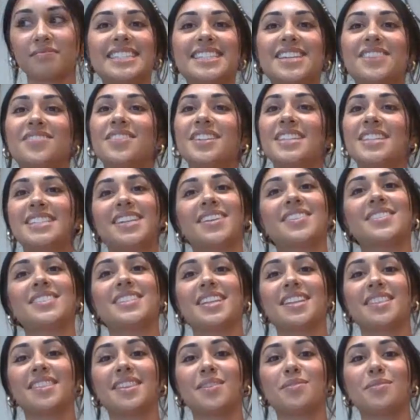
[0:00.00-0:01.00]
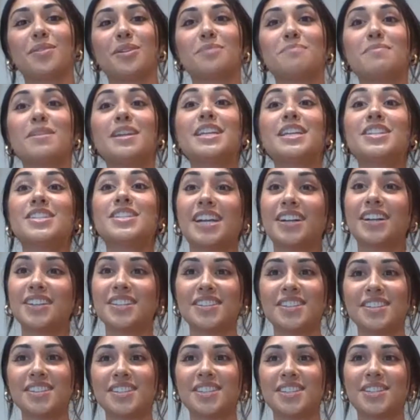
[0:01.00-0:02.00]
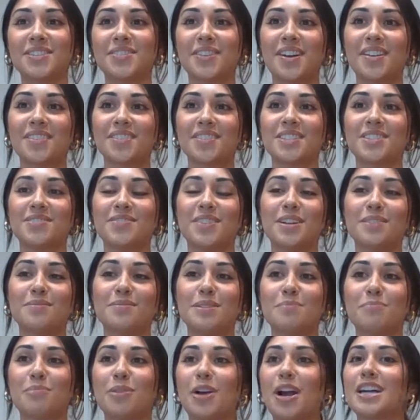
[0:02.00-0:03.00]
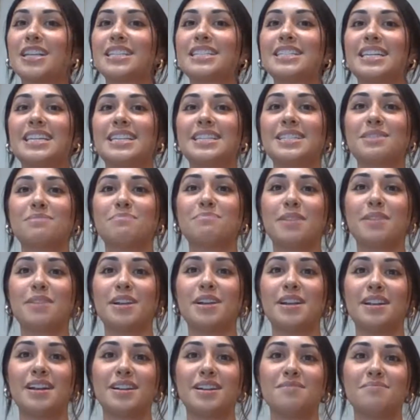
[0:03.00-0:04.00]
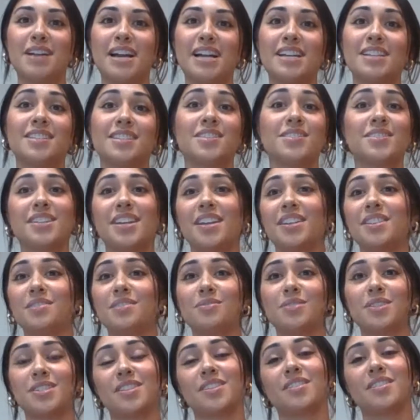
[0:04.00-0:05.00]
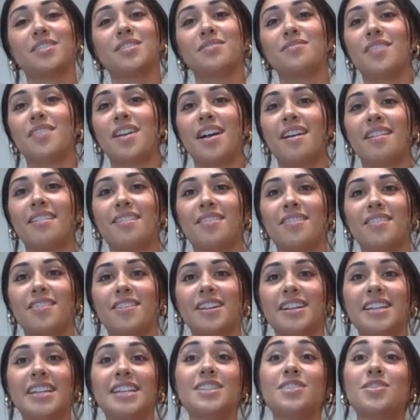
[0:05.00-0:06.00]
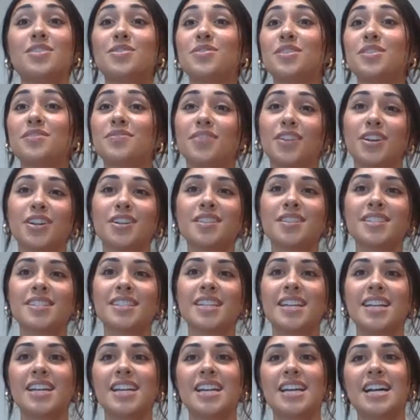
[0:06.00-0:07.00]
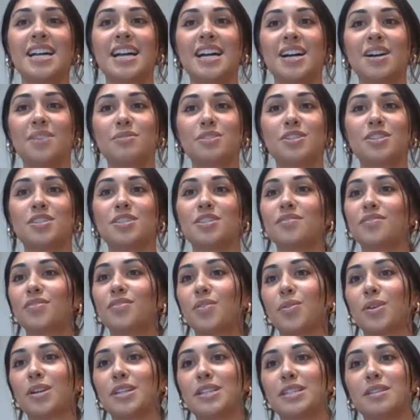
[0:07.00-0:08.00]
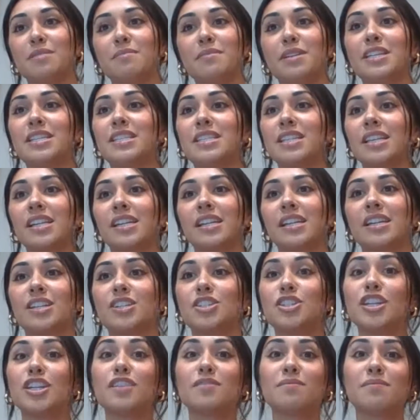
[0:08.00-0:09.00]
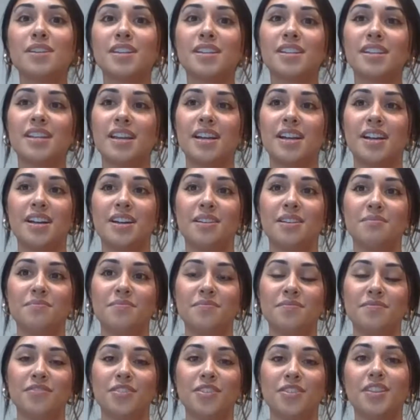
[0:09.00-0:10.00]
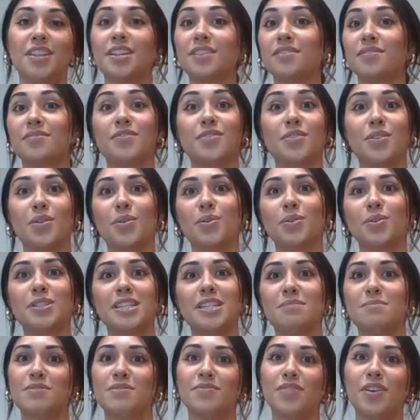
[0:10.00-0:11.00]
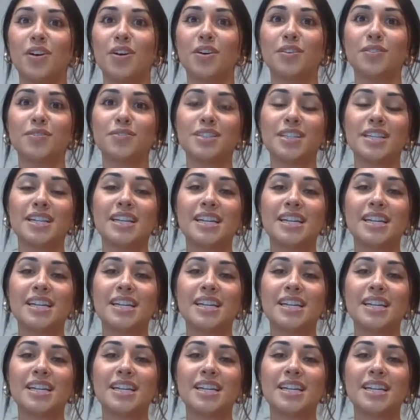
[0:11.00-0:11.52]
definitely sounds like there were many challenges throughout the development process, but as you said, the results of that are an industry first, which is of course an amazing achievement for the whole team involved.